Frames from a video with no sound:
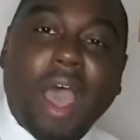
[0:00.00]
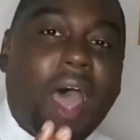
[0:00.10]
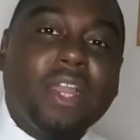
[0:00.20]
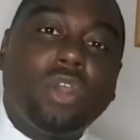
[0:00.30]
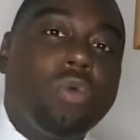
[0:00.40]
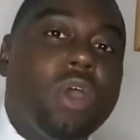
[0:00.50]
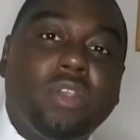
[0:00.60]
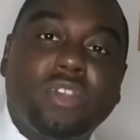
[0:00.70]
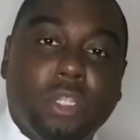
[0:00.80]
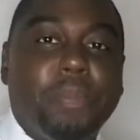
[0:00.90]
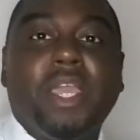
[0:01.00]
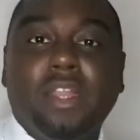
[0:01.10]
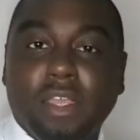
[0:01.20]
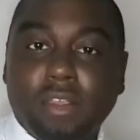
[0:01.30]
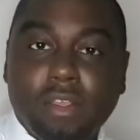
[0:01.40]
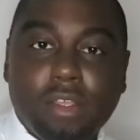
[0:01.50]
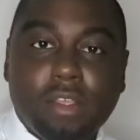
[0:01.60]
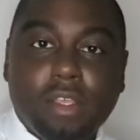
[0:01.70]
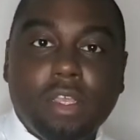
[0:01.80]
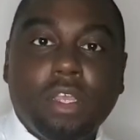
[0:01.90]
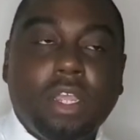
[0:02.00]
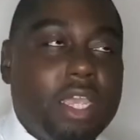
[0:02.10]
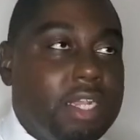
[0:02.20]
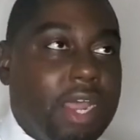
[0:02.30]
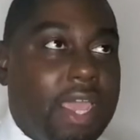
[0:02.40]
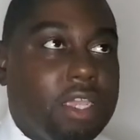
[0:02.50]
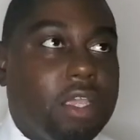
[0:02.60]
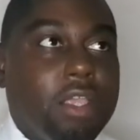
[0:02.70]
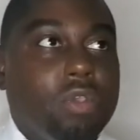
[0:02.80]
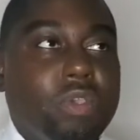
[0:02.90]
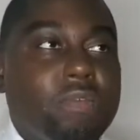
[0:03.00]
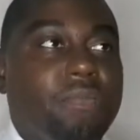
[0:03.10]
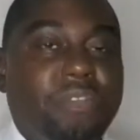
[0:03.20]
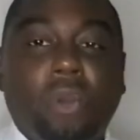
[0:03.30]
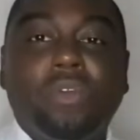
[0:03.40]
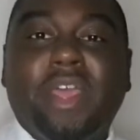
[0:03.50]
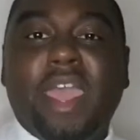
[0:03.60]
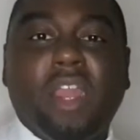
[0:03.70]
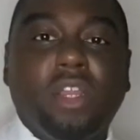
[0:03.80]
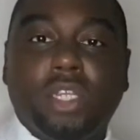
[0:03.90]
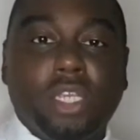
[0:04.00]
I don't know how to explain it. it's like you can feel their energy.